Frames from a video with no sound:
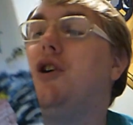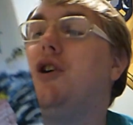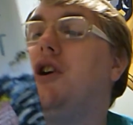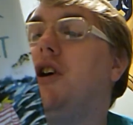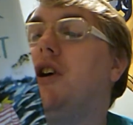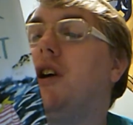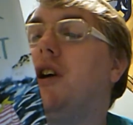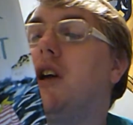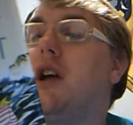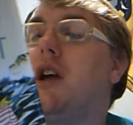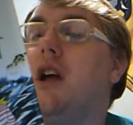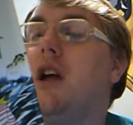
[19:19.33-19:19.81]

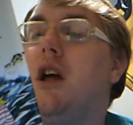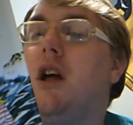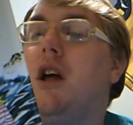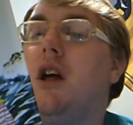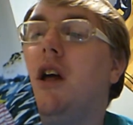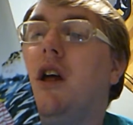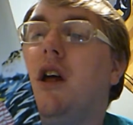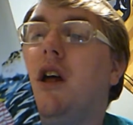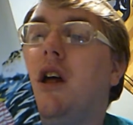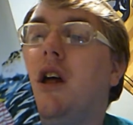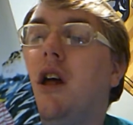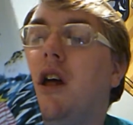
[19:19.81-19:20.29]
This is a
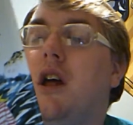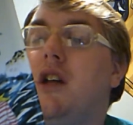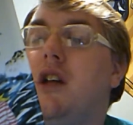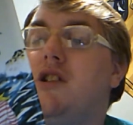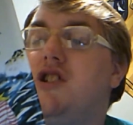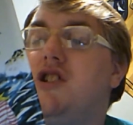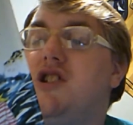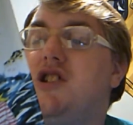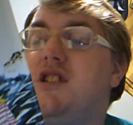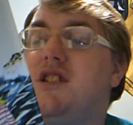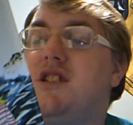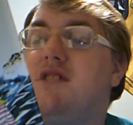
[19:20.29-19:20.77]
witchy
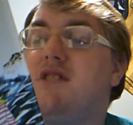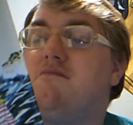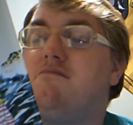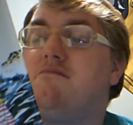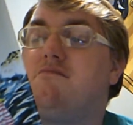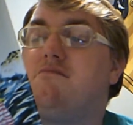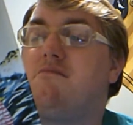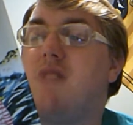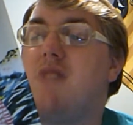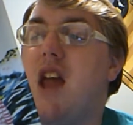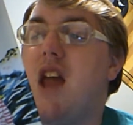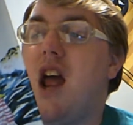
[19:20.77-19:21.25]

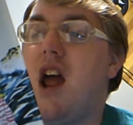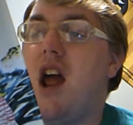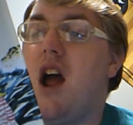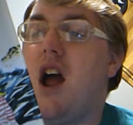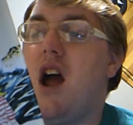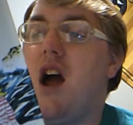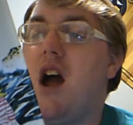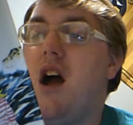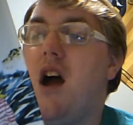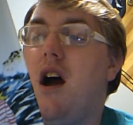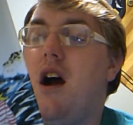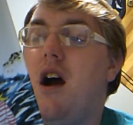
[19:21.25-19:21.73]
book.
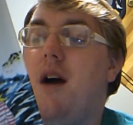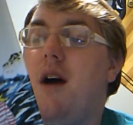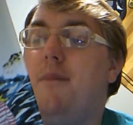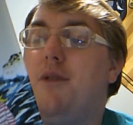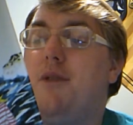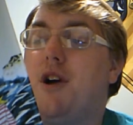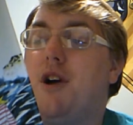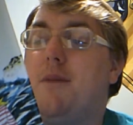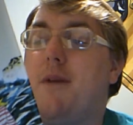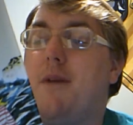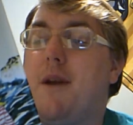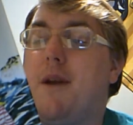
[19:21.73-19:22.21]

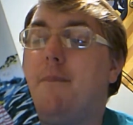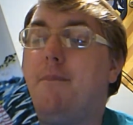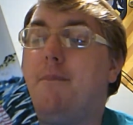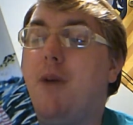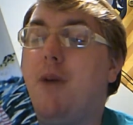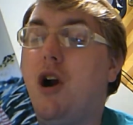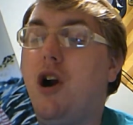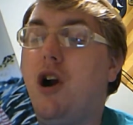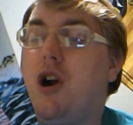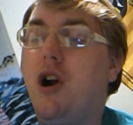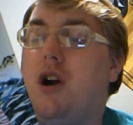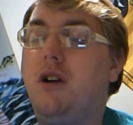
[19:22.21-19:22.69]
Just
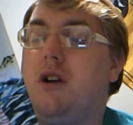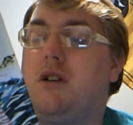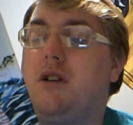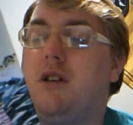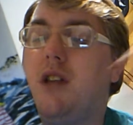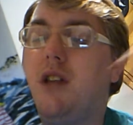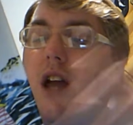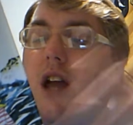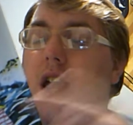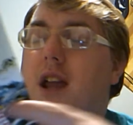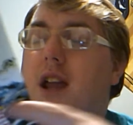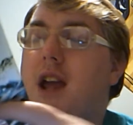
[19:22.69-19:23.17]

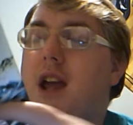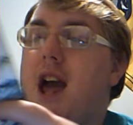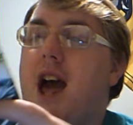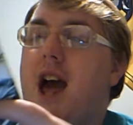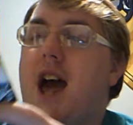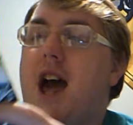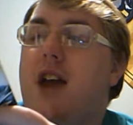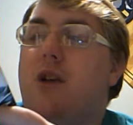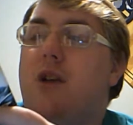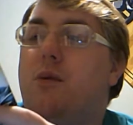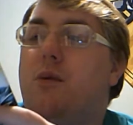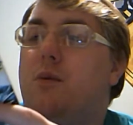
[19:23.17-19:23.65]
a book
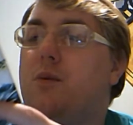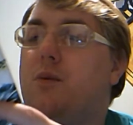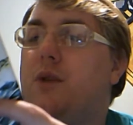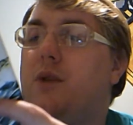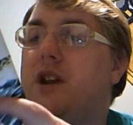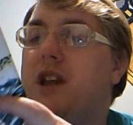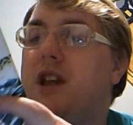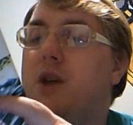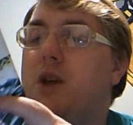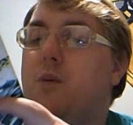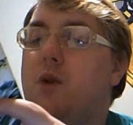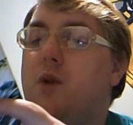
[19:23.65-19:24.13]
about a
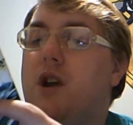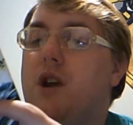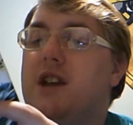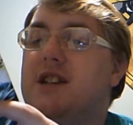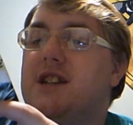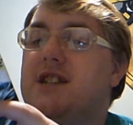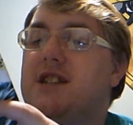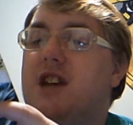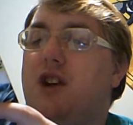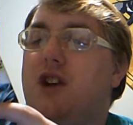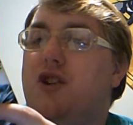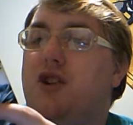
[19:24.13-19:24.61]
bird.
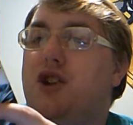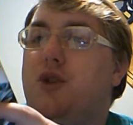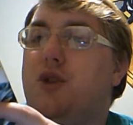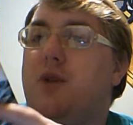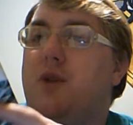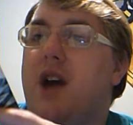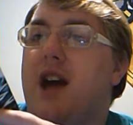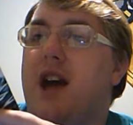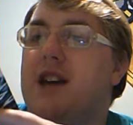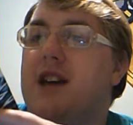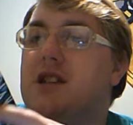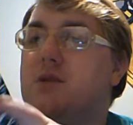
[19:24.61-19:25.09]
Like, I
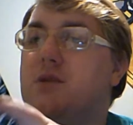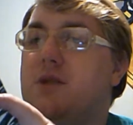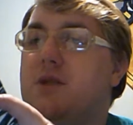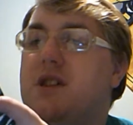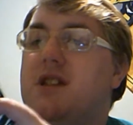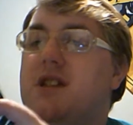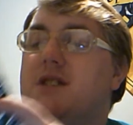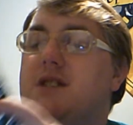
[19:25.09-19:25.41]
don't really